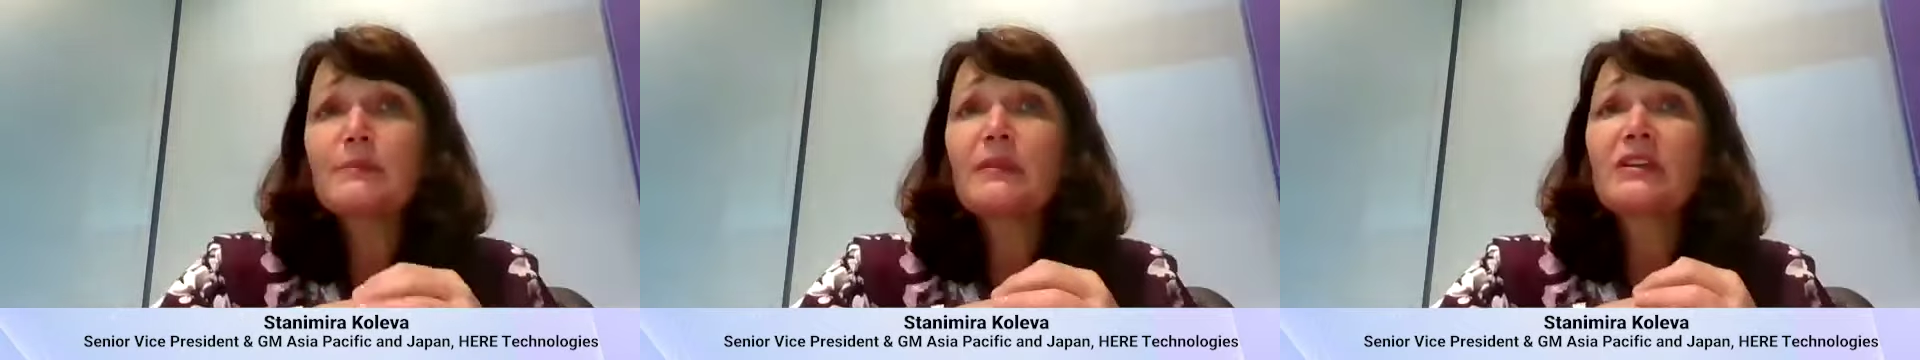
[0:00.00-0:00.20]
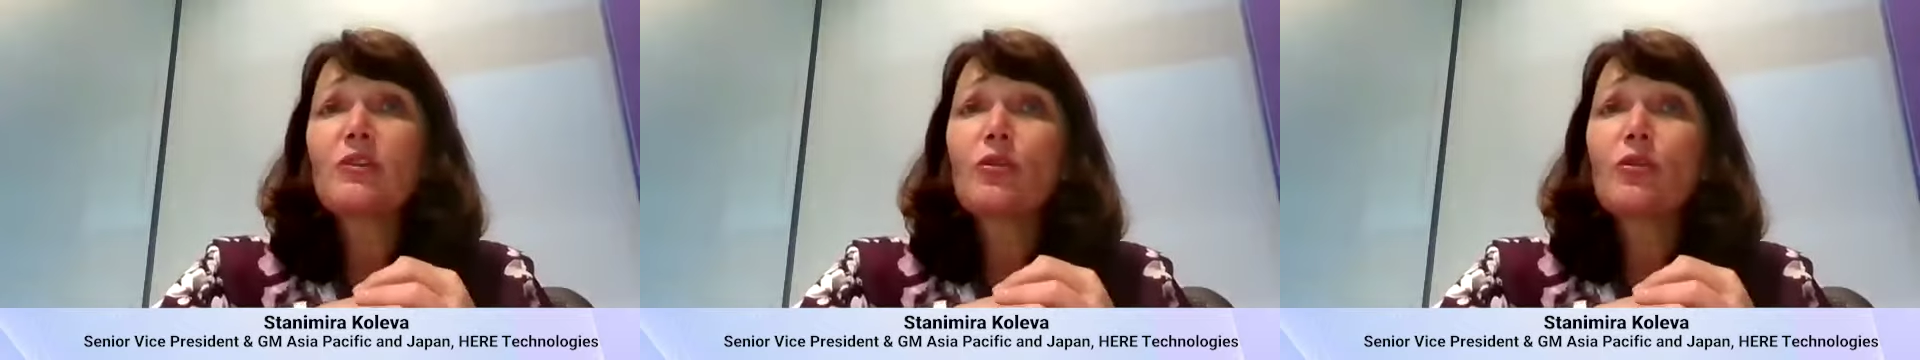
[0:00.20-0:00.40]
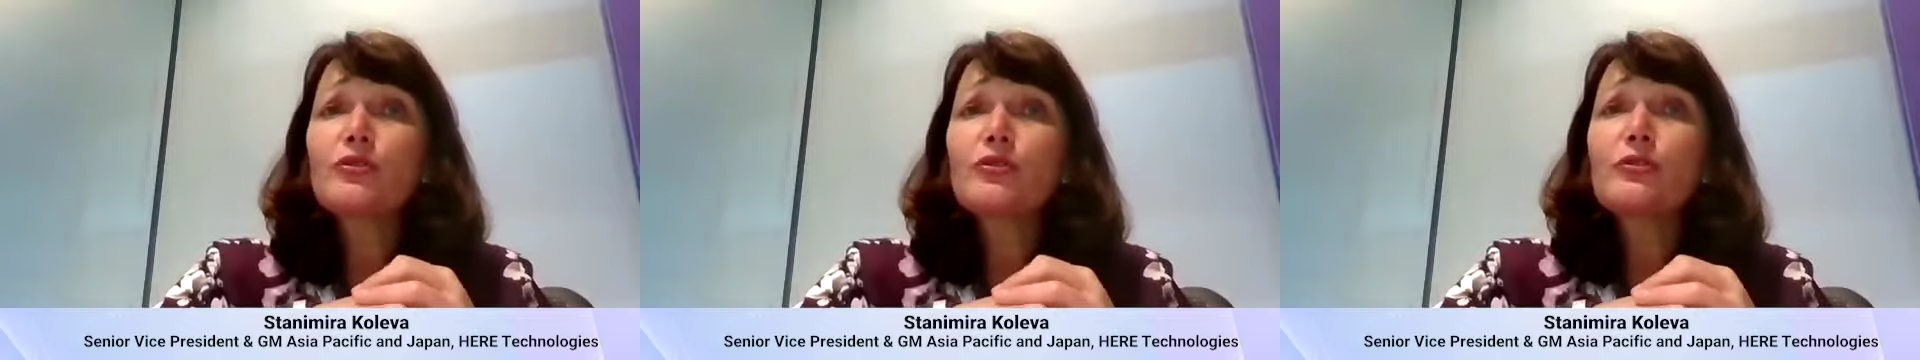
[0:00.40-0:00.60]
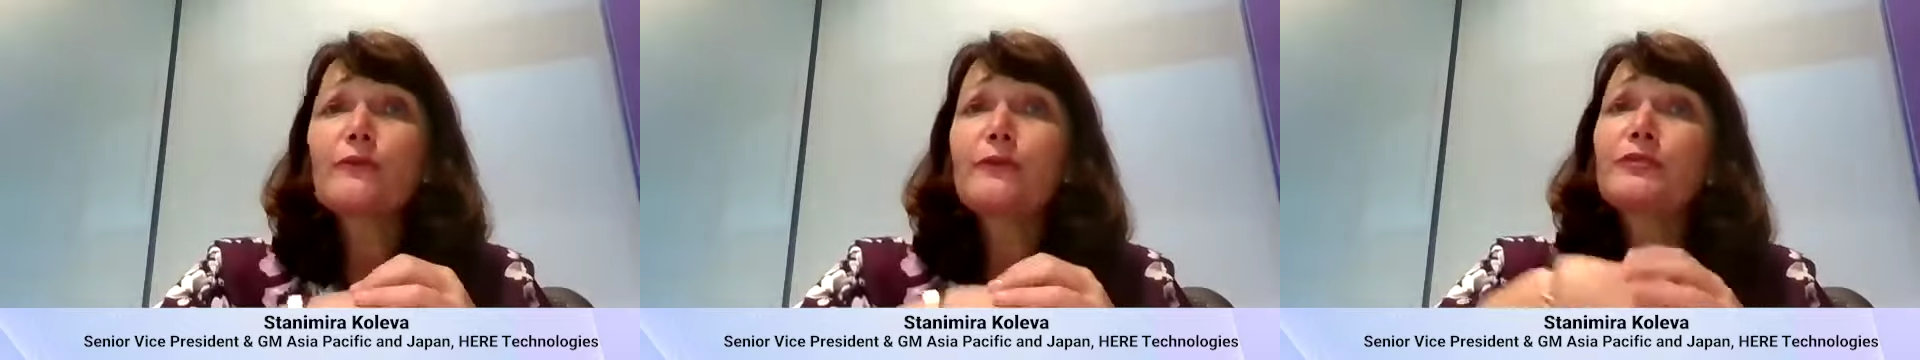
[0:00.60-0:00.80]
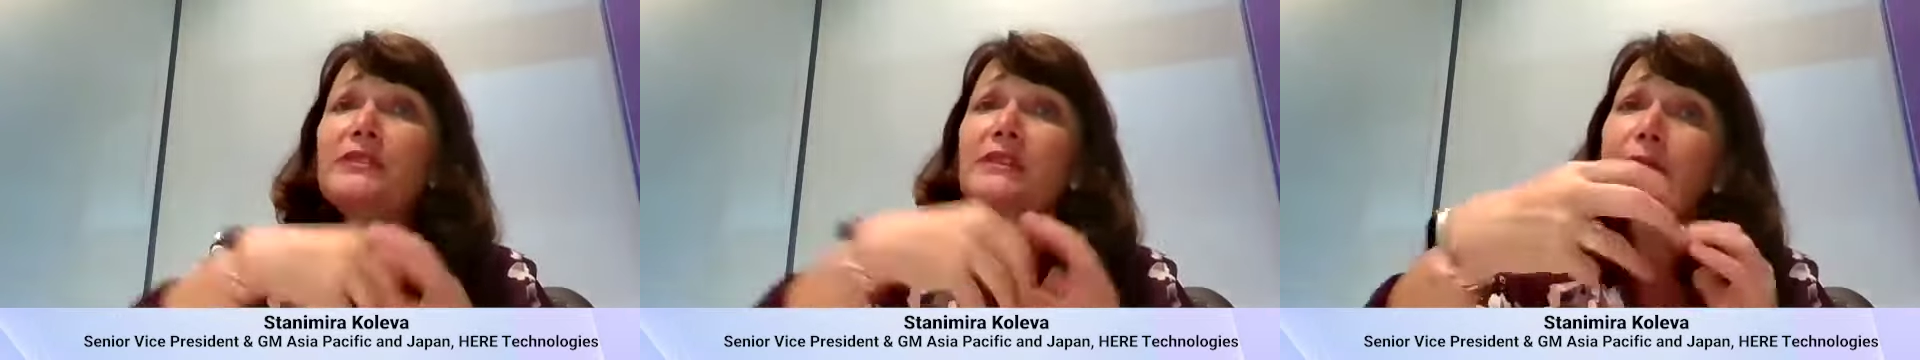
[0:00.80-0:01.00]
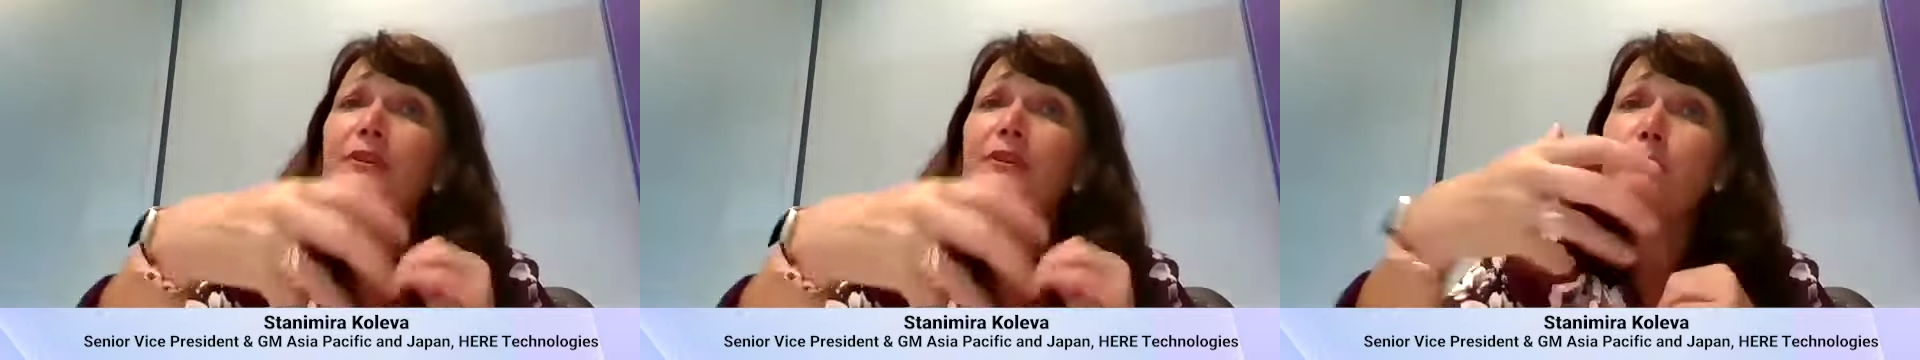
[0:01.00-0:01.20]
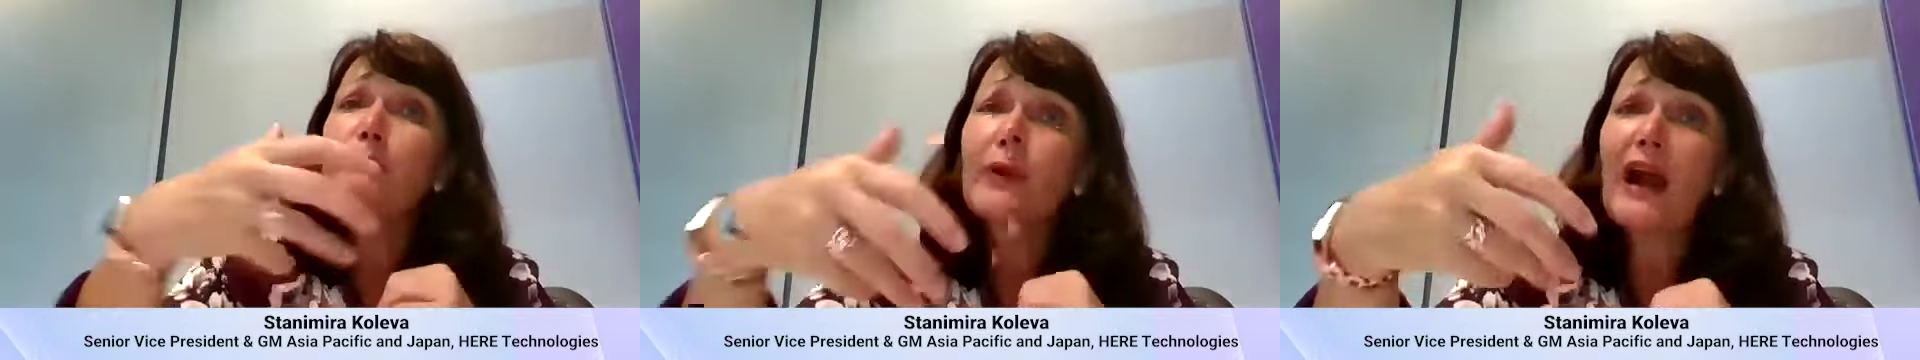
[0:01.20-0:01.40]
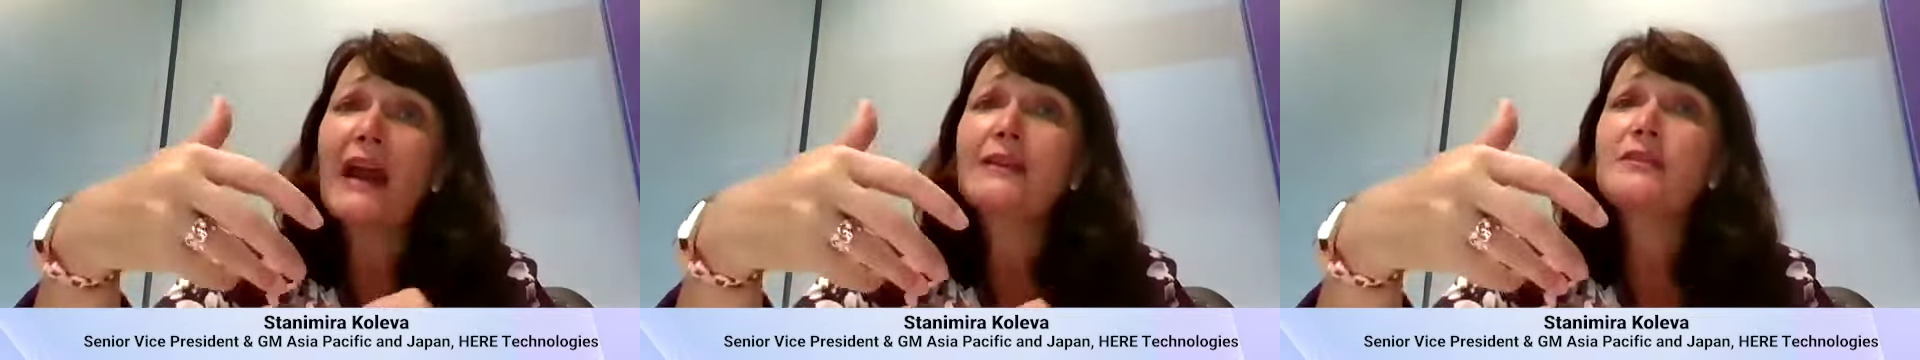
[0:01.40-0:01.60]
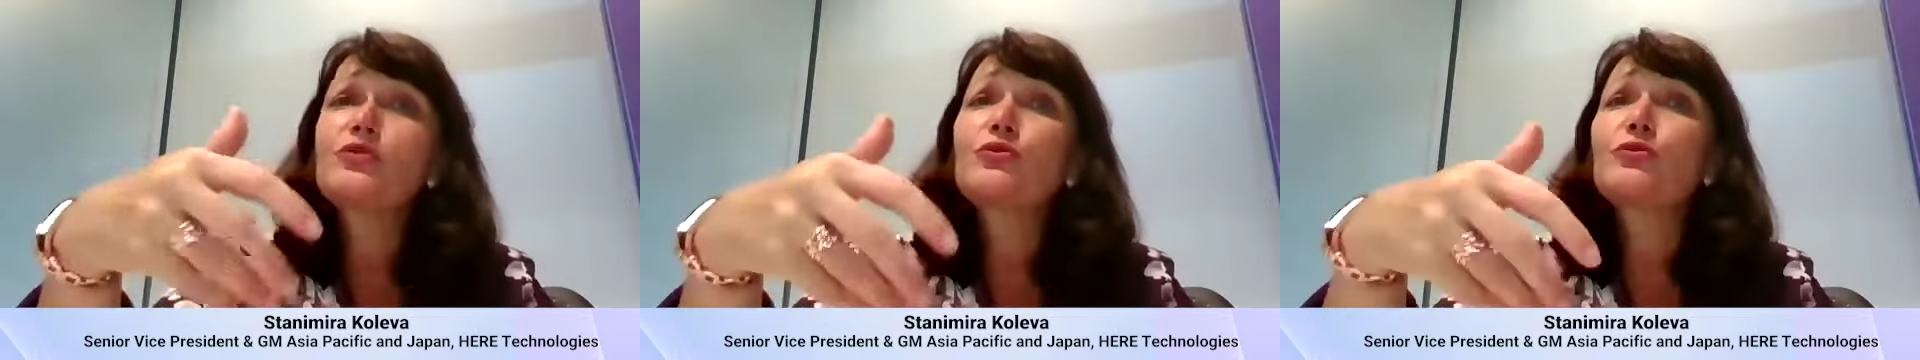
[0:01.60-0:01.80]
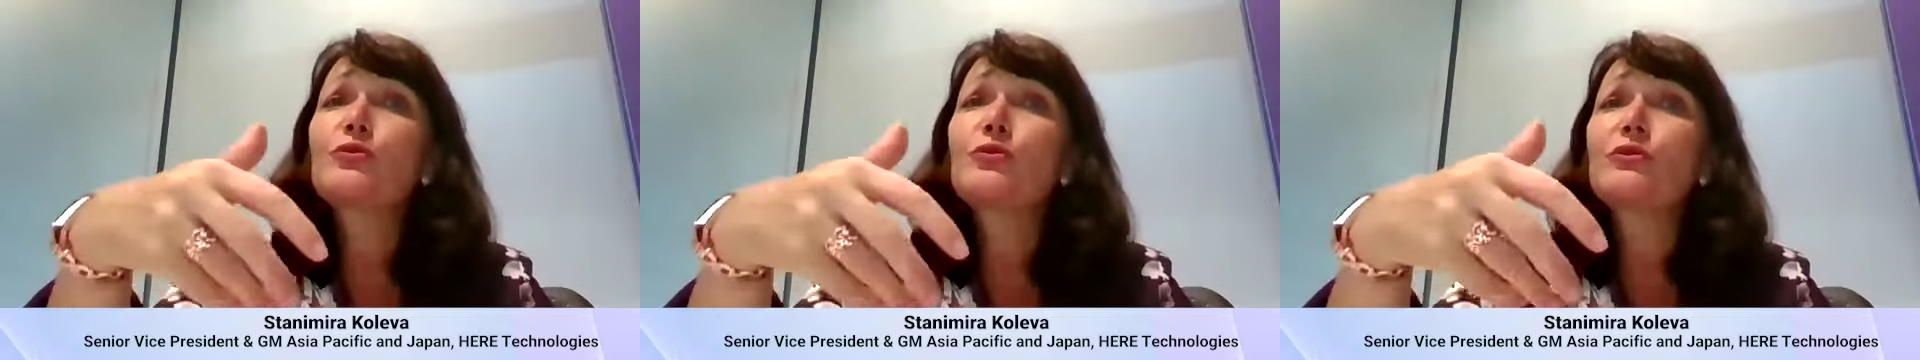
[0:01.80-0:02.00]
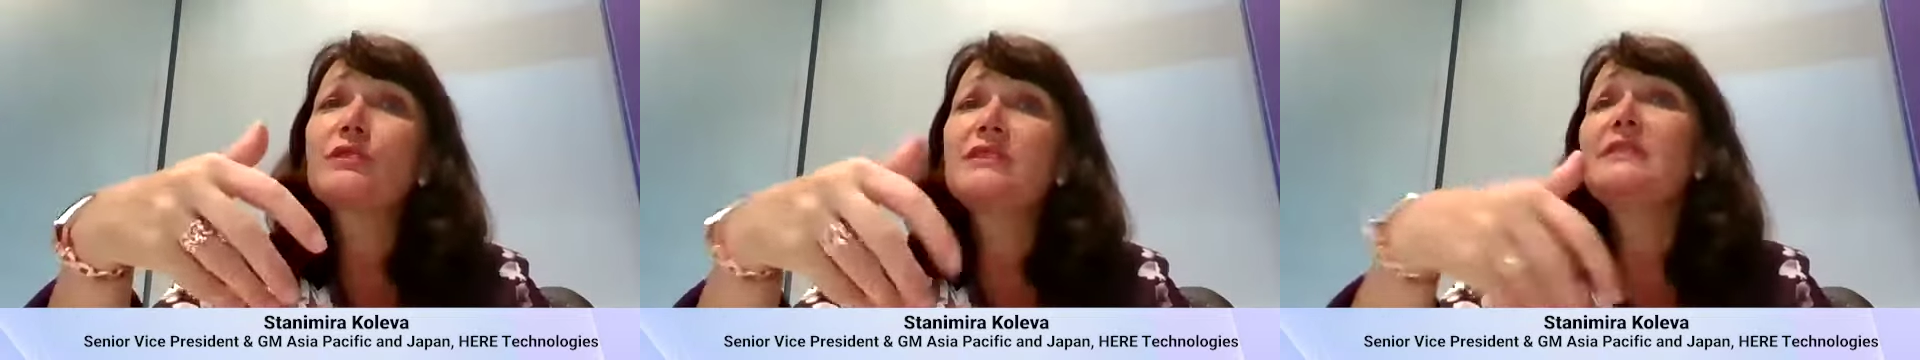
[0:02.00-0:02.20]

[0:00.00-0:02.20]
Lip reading: but also for different brands to